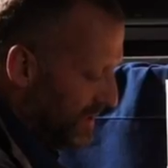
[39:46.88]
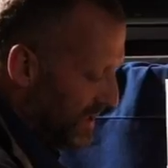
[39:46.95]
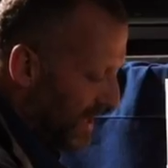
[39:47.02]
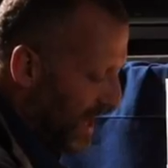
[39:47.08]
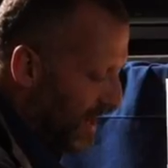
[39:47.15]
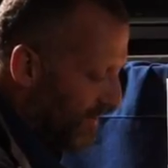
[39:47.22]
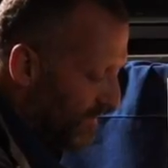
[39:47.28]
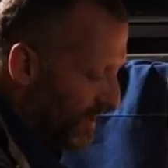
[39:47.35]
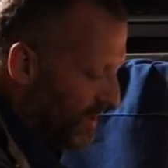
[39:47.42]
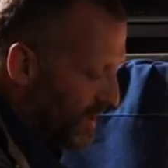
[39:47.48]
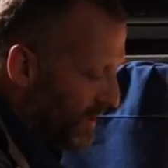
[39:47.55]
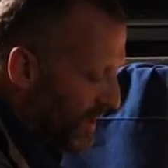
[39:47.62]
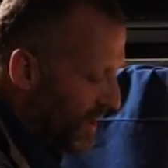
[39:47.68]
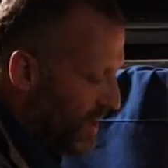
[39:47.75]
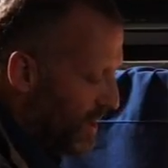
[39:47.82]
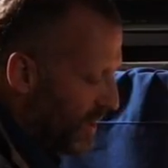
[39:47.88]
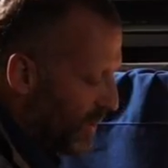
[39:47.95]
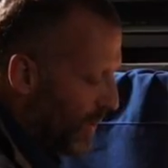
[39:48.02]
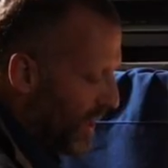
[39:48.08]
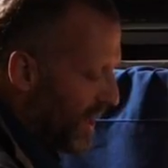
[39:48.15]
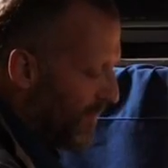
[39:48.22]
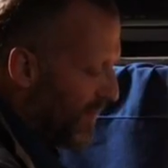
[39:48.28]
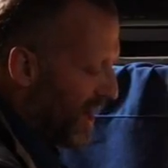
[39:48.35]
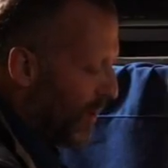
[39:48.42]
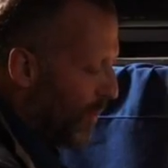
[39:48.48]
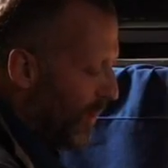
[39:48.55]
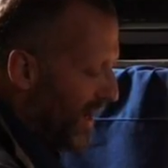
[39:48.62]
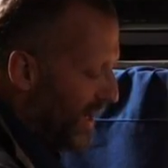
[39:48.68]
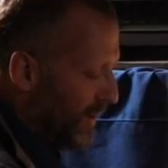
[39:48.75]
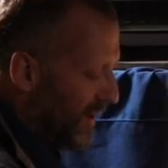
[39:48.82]
that I have learned the hard way
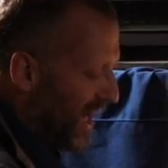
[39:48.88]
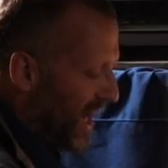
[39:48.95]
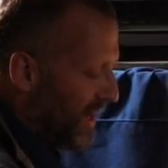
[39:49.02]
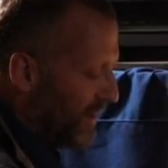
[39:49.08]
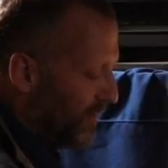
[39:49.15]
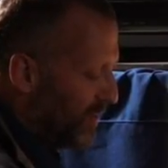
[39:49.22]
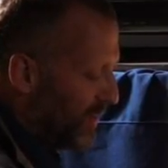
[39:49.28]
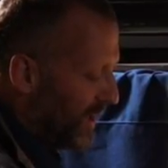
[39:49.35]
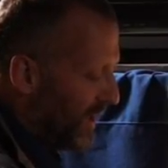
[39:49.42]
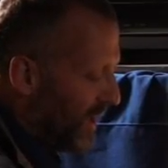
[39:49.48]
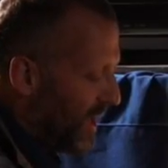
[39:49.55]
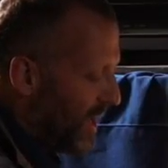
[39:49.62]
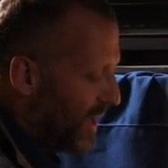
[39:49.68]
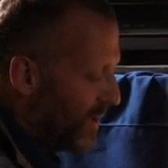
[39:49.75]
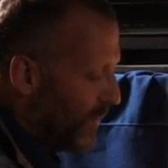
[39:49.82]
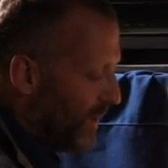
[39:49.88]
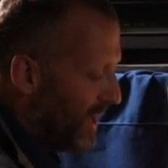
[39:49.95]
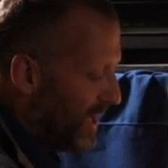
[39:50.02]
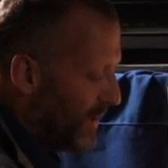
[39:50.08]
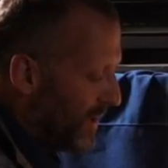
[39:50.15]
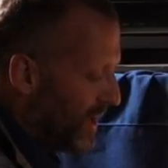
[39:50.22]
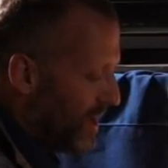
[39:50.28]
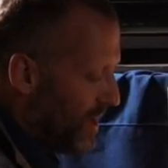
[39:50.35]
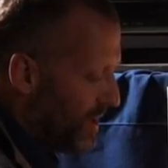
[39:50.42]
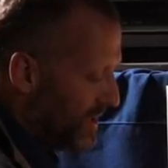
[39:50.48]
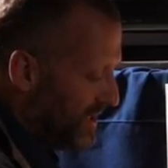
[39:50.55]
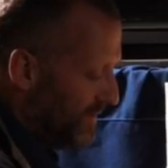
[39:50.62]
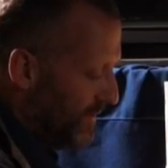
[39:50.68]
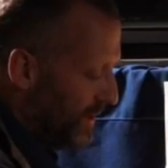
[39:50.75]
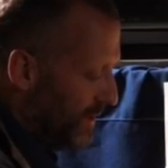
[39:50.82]
about where you can put a line and where you
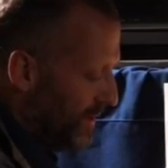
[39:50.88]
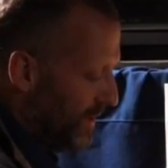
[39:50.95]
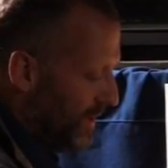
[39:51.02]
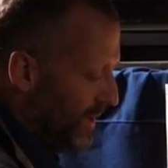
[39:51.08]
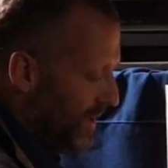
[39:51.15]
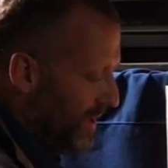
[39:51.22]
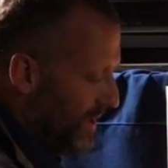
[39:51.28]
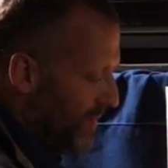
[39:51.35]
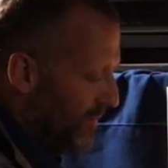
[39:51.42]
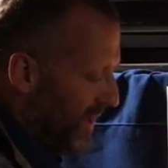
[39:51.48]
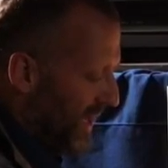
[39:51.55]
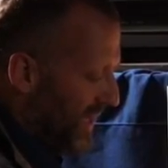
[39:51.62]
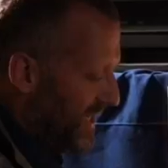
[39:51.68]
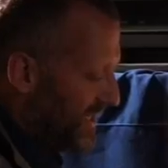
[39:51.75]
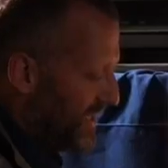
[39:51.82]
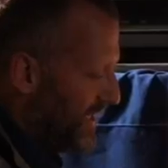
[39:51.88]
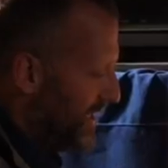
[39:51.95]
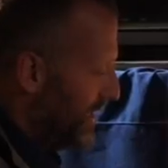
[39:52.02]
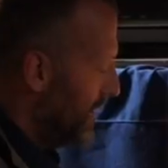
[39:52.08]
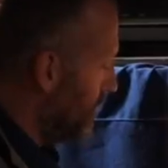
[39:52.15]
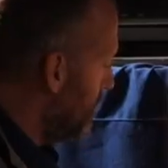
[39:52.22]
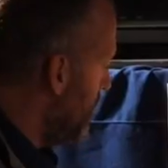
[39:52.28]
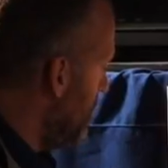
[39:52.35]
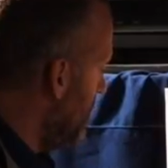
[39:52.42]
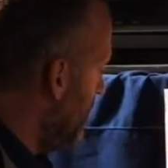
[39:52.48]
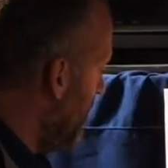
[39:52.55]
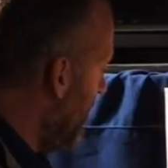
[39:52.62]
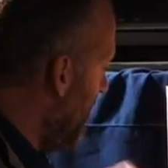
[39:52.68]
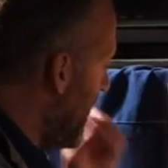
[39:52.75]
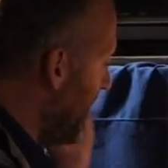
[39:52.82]
can't. If you place it in the
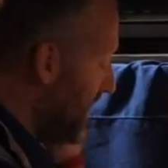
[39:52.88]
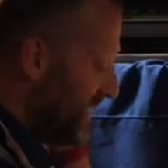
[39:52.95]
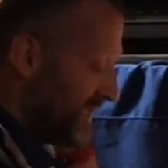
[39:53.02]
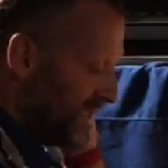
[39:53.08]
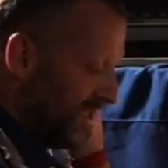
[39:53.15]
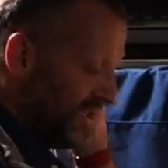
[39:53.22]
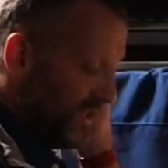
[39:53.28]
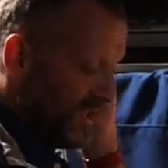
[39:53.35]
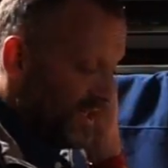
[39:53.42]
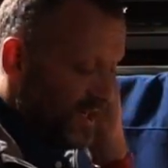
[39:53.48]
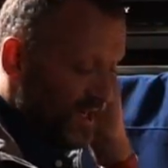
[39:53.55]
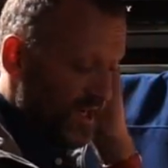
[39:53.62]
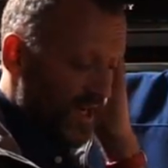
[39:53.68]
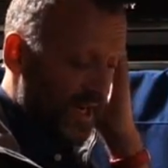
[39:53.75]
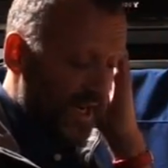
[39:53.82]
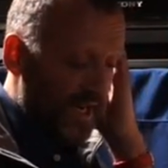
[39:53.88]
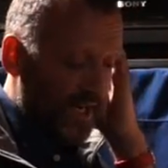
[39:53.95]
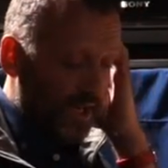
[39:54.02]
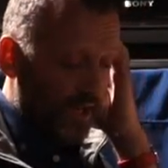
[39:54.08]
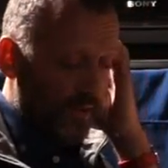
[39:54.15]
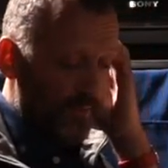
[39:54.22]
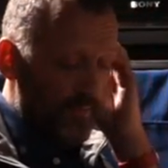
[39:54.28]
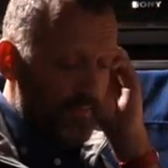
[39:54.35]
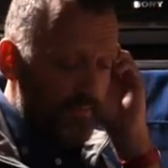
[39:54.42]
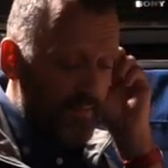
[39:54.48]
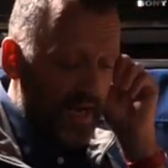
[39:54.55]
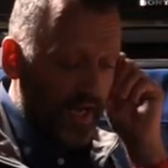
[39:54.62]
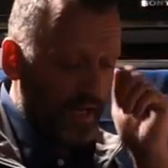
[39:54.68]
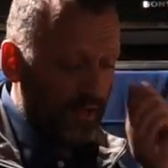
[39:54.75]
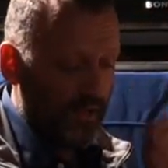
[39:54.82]
wrong place,
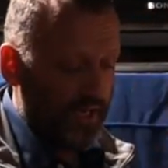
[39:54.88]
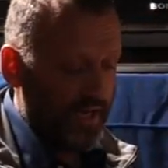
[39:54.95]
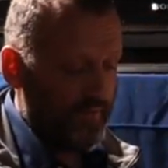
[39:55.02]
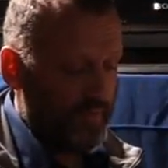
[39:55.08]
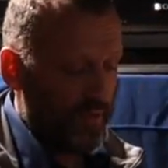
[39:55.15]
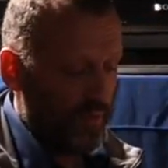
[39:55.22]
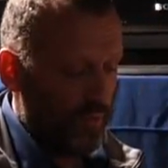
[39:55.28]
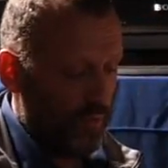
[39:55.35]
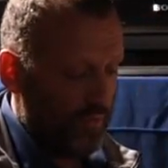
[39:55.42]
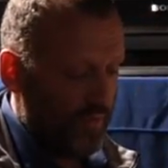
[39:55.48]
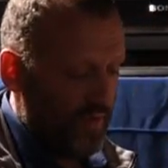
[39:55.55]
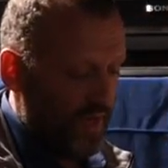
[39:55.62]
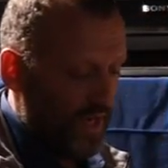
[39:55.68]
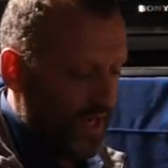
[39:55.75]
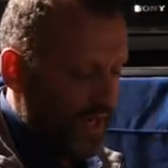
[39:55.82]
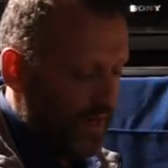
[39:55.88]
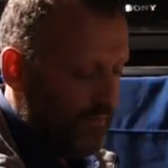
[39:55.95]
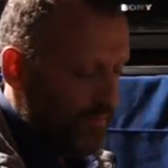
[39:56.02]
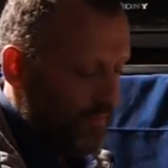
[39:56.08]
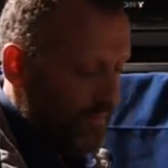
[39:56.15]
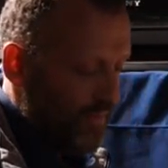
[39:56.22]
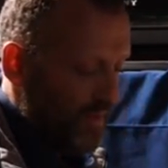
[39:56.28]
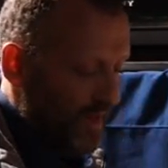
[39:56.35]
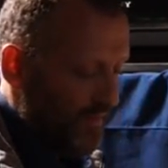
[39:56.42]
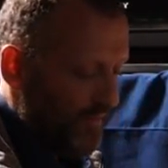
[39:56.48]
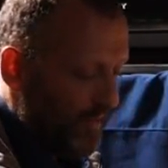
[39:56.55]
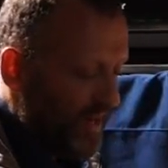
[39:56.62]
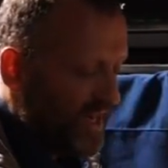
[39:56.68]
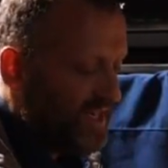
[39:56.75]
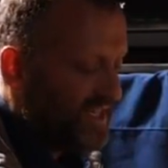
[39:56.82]
it'll it'll give the the um, a
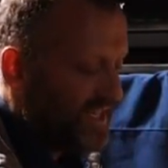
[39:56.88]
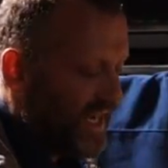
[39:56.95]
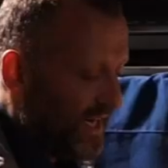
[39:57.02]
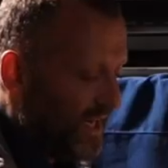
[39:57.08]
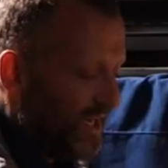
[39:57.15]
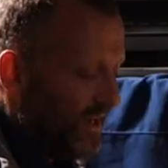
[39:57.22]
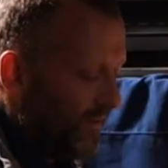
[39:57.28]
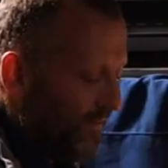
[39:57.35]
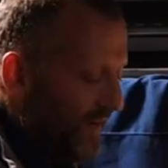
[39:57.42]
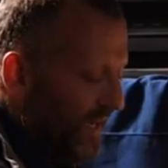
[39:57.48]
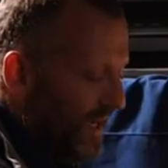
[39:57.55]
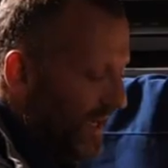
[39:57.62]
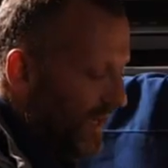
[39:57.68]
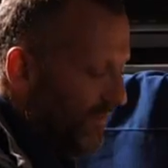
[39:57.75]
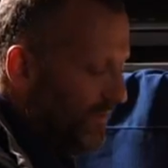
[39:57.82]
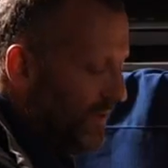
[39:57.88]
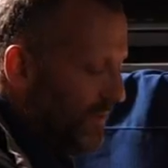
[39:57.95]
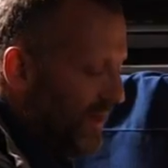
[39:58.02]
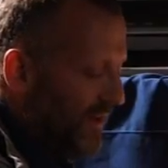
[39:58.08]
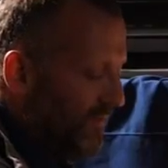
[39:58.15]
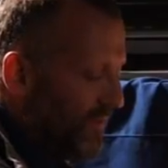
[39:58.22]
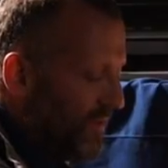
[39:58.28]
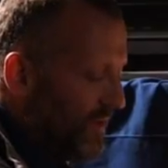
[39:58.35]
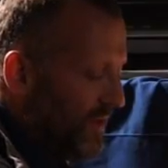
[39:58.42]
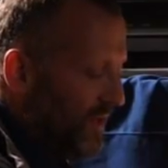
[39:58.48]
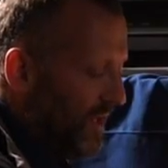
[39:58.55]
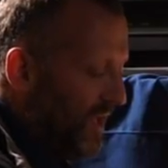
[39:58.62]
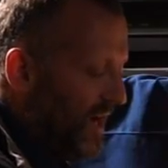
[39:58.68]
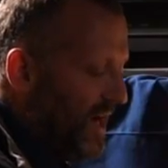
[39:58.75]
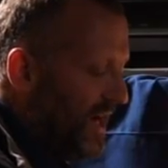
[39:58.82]
very unsettling feeling. If you give the
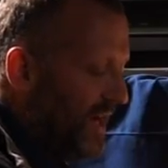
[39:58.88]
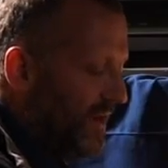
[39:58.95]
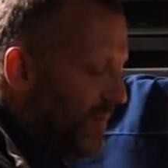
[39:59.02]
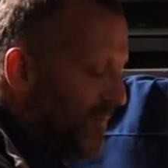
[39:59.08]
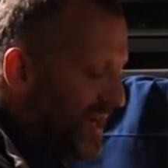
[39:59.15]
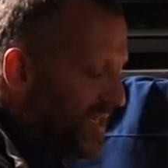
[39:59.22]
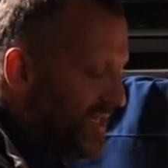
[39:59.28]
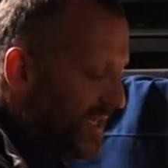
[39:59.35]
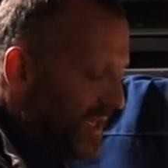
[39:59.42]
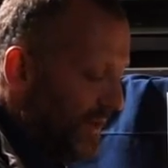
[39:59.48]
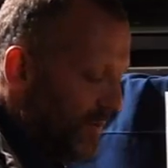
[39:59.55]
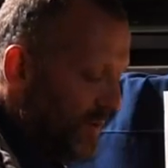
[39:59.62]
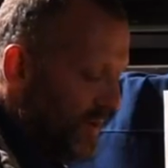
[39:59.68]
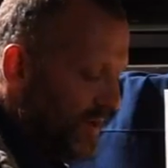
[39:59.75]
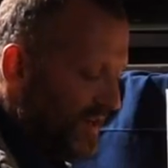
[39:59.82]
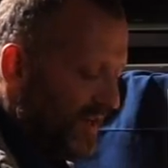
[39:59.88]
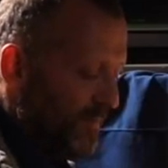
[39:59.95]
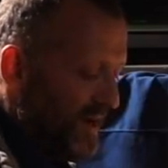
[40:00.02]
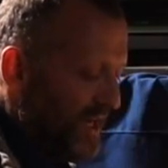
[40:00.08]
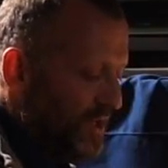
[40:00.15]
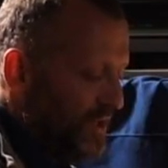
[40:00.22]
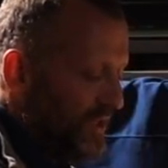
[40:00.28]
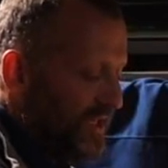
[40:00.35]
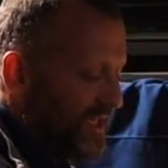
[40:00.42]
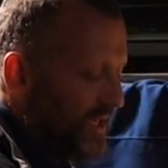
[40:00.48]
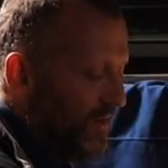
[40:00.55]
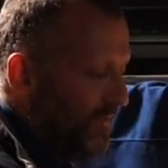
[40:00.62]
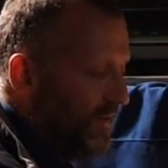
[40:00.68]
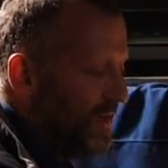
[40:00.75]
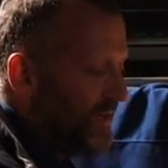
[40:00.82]
line basically a third dimension,
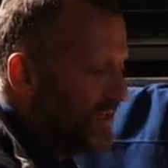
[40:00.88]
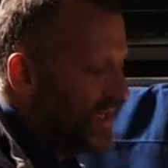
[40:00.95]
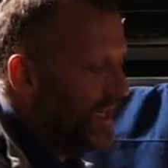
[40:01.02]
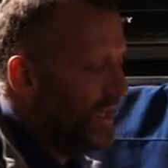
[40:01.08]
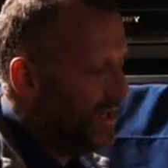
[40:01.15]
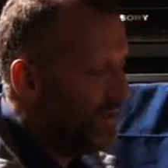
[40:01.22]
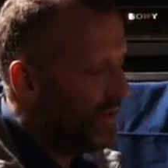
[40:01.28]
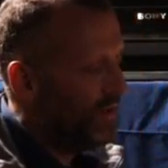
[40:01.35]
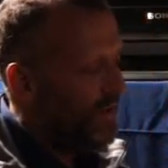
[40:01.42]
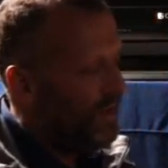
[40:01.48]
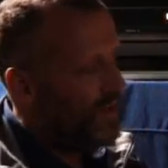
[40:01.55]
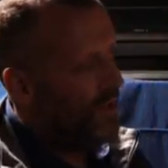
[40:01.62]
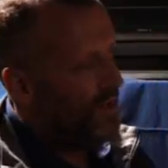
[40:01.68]
so it feels like you could